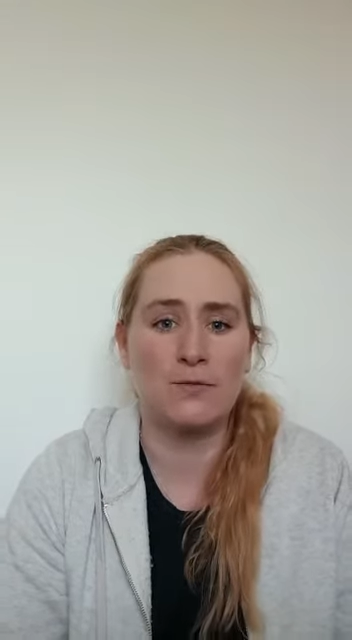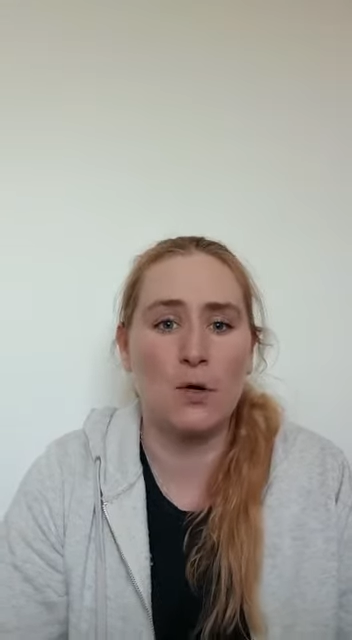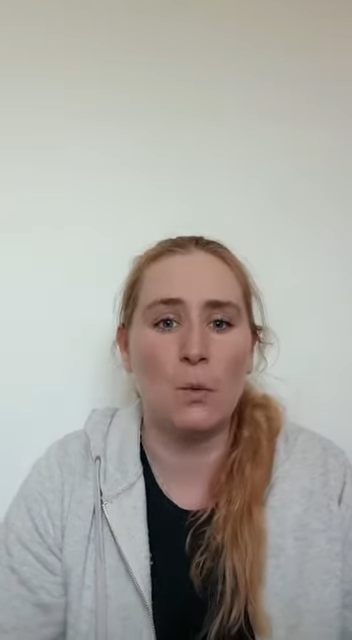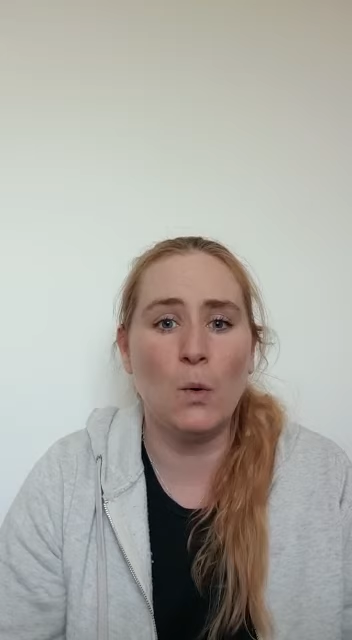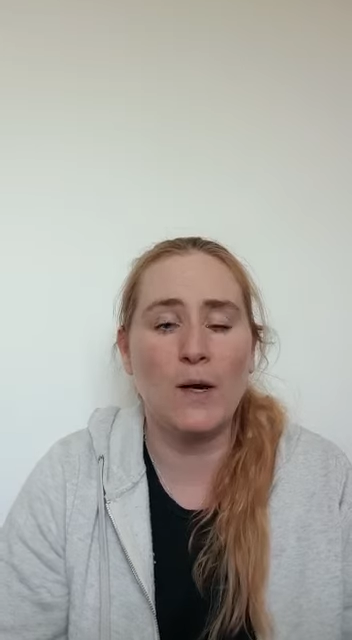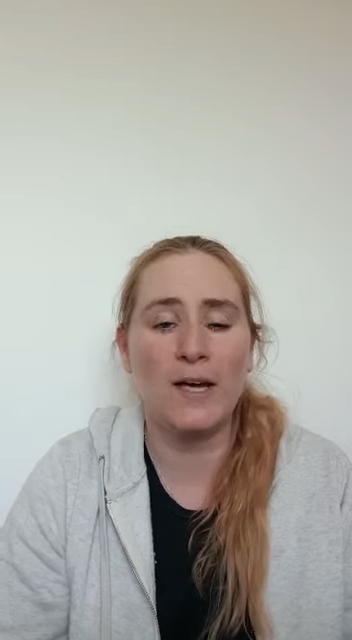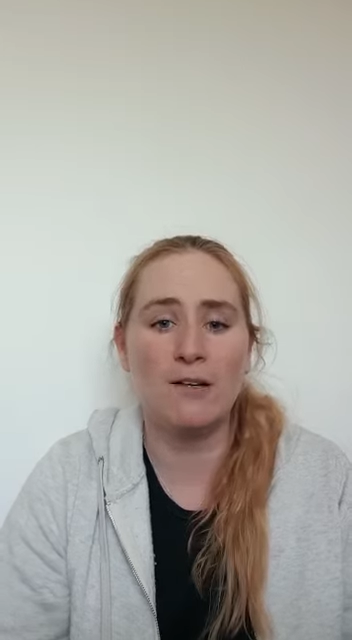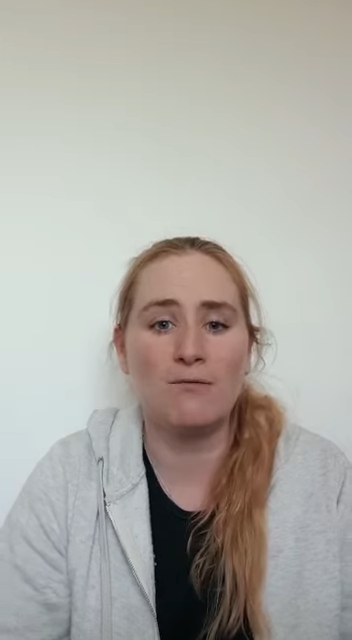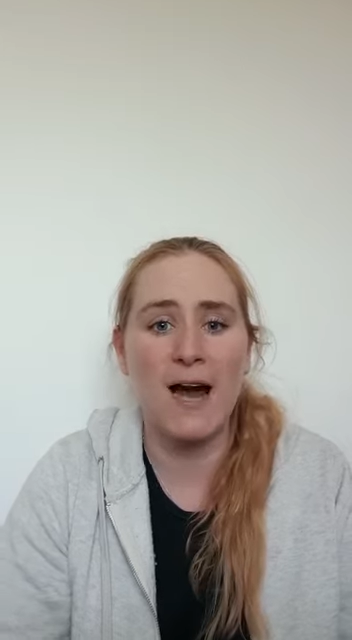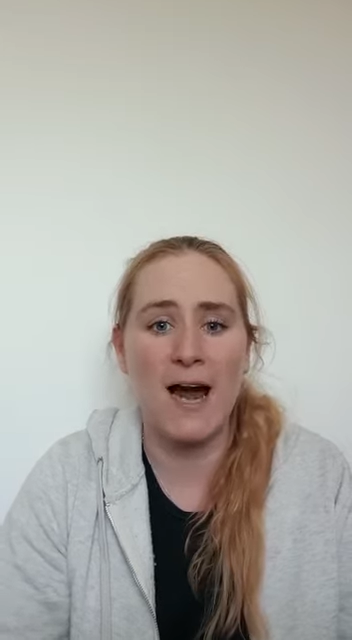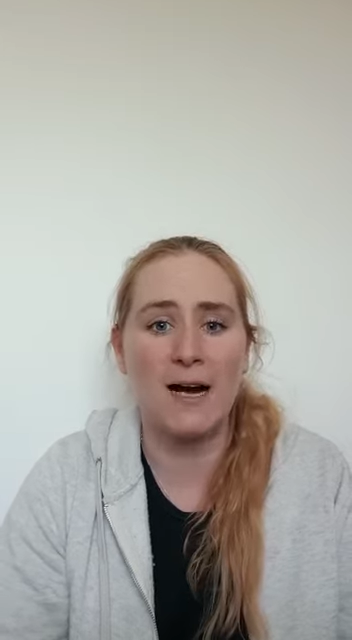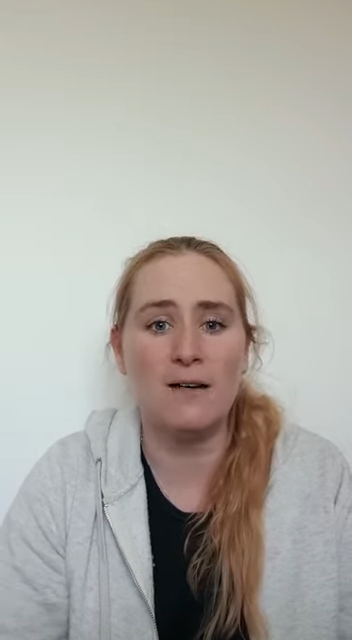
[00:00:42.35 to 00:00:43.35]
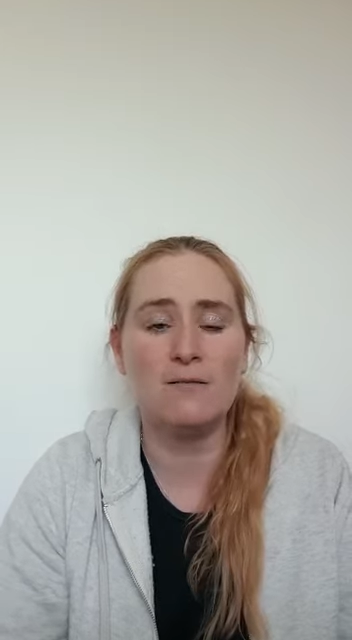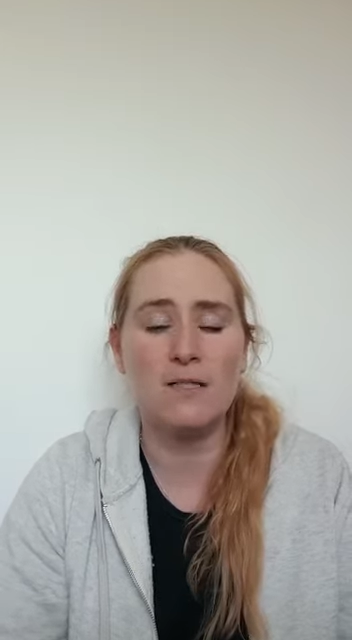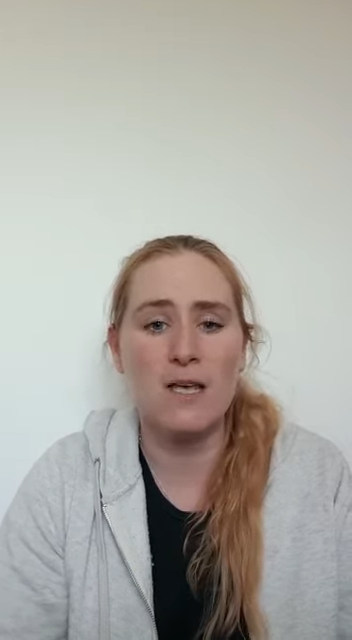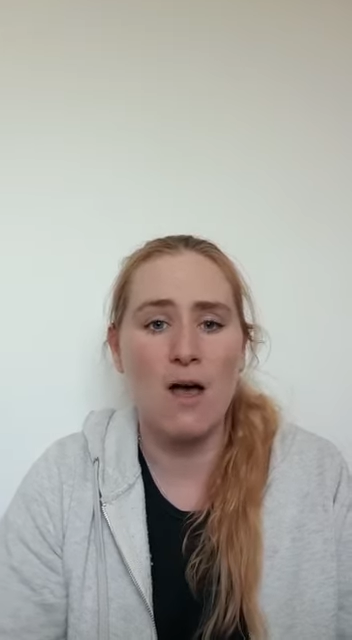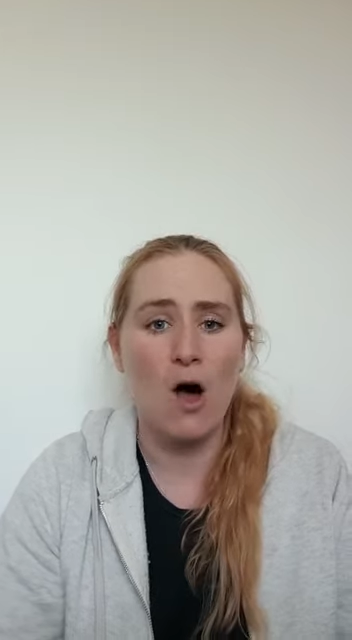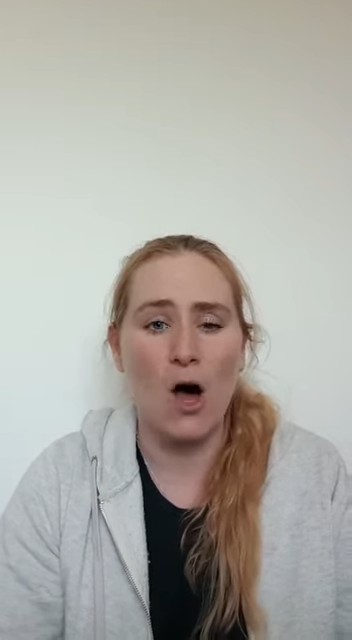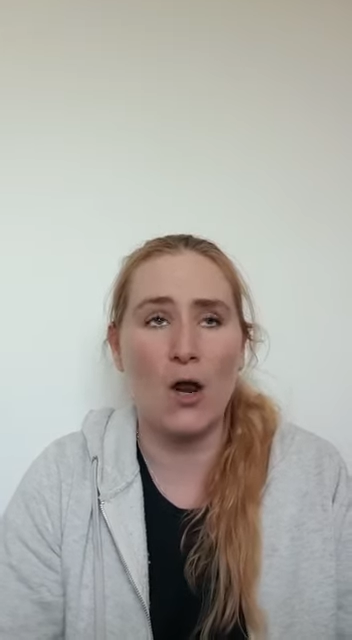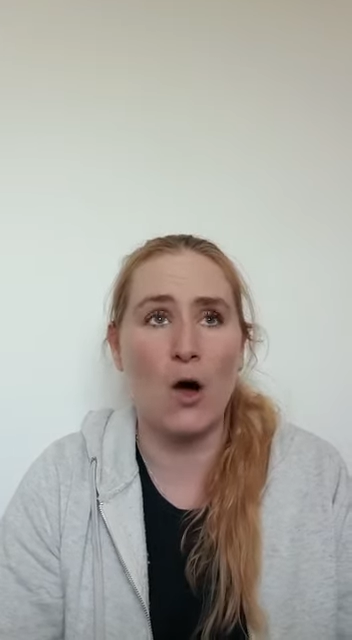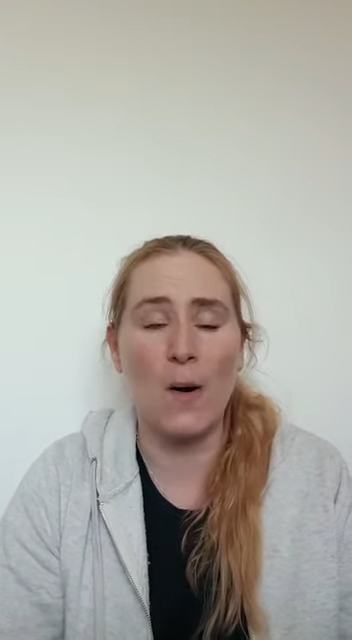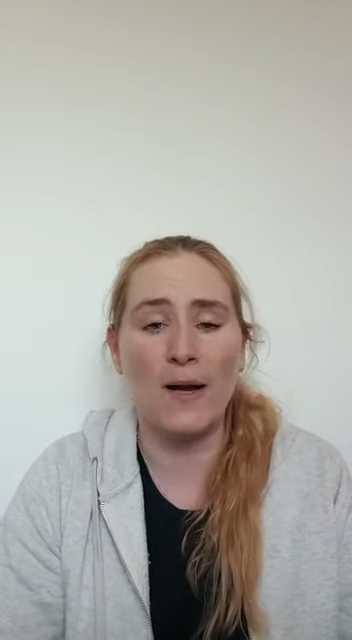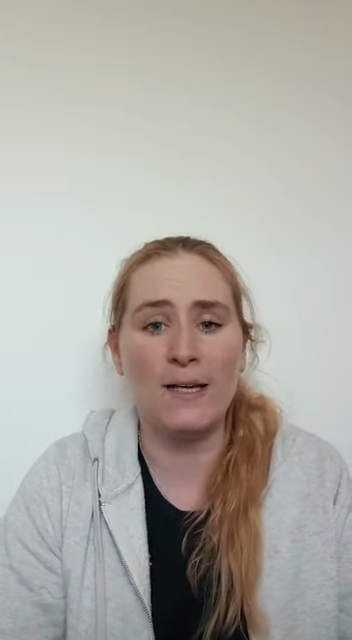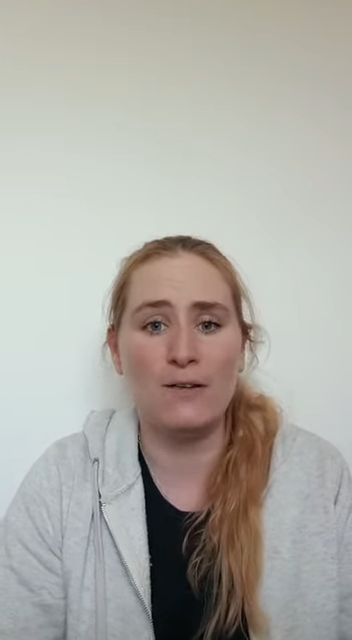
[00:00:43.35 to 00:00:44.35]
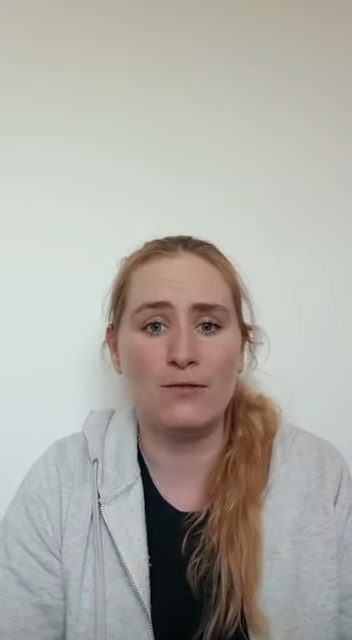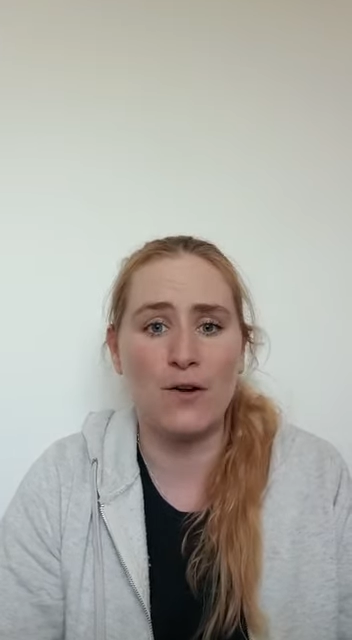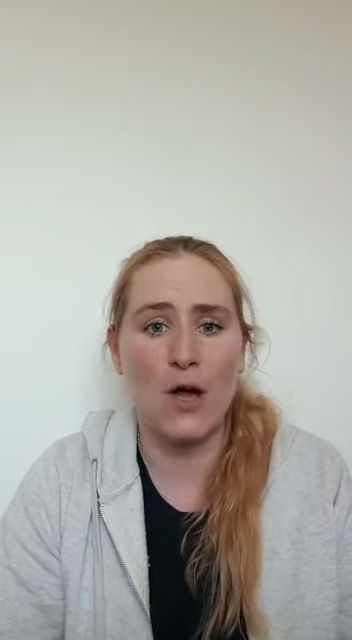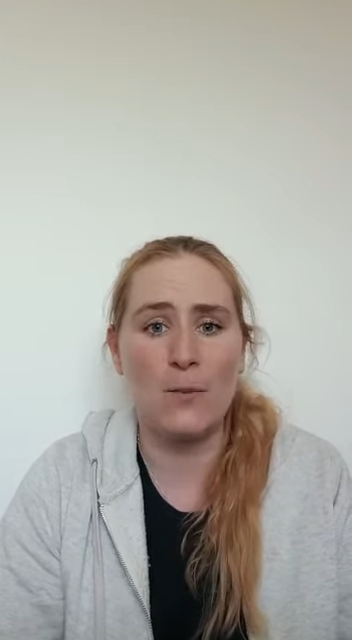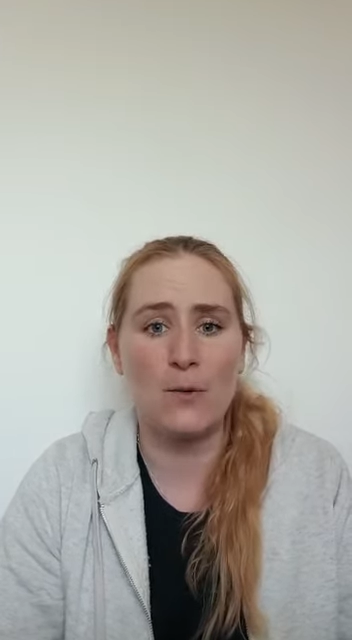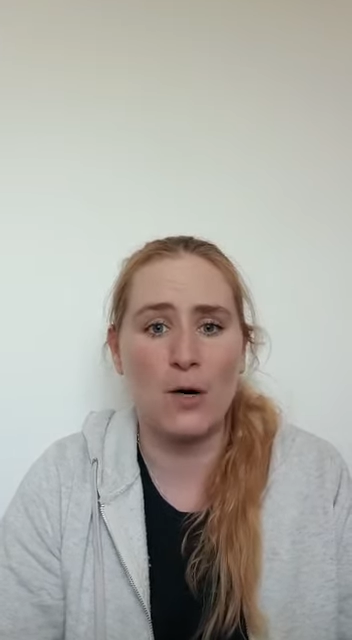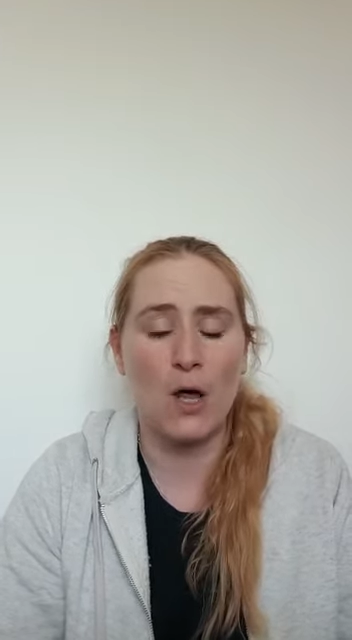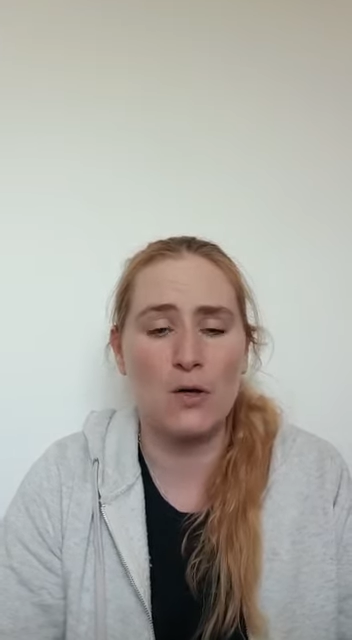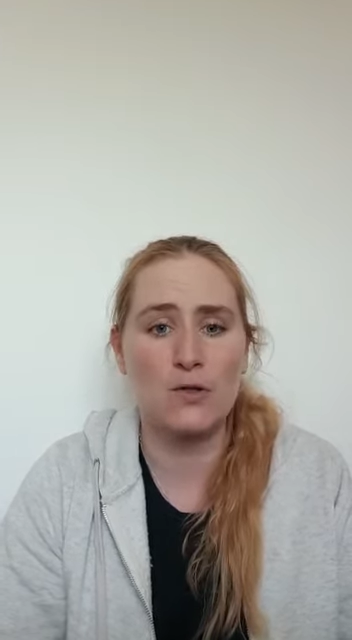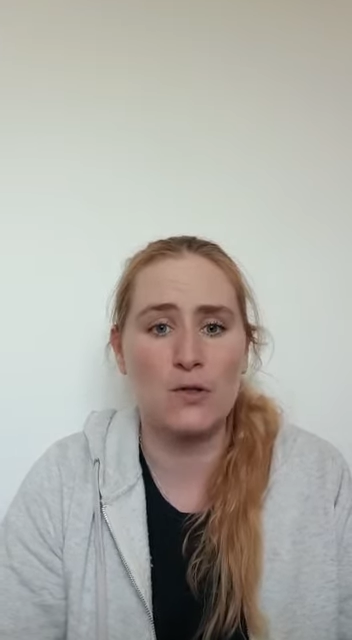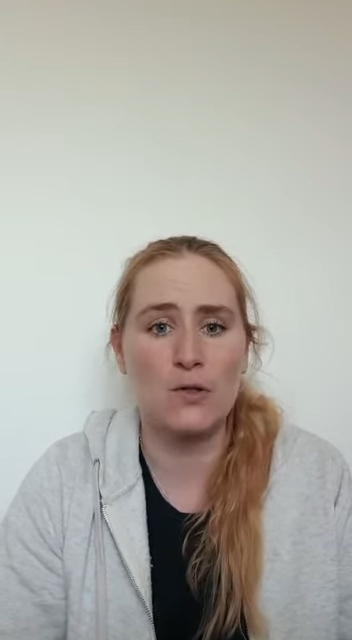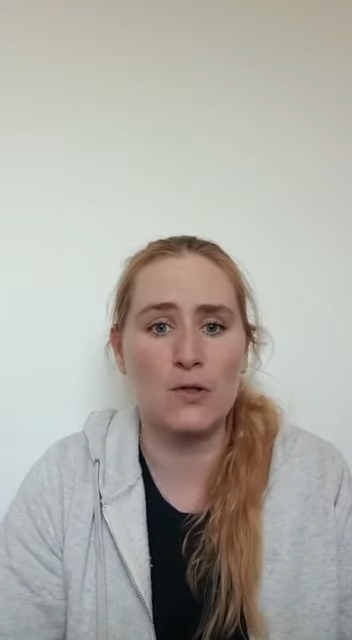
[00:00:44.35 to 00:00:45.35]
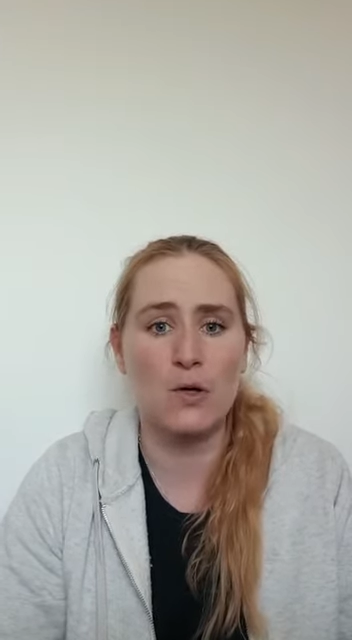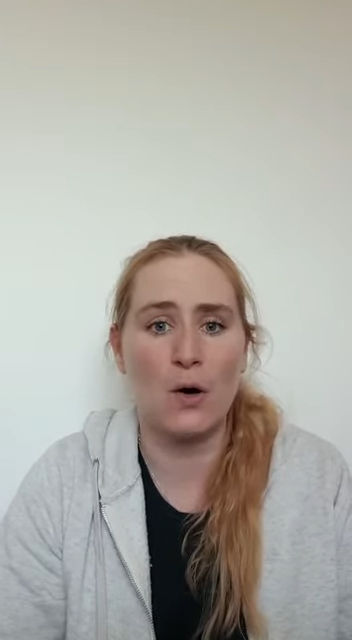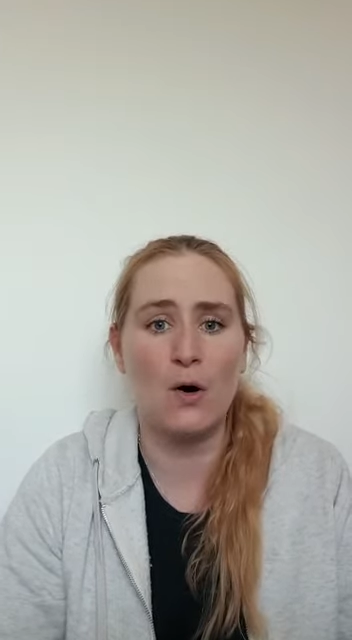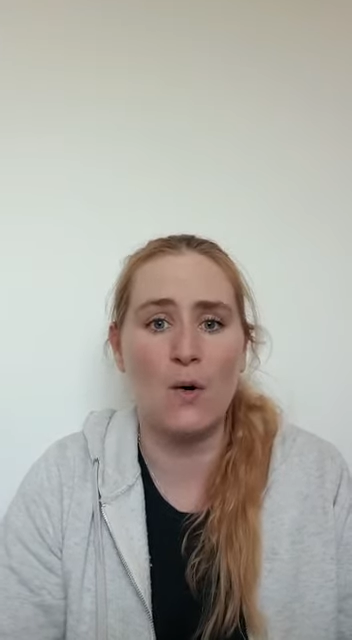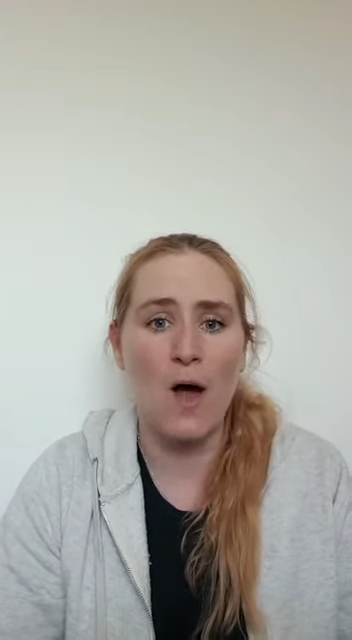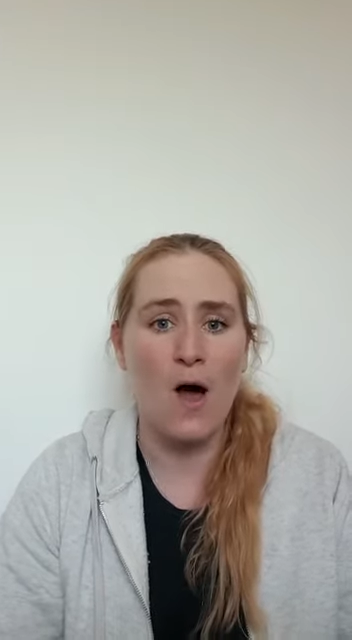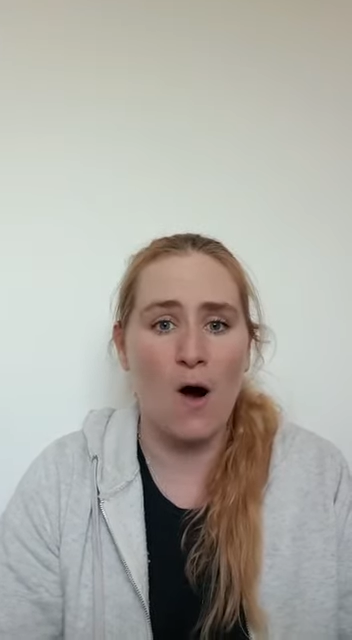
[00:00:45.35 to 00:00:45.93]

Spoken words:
If you're walking around, I know I live close to the school.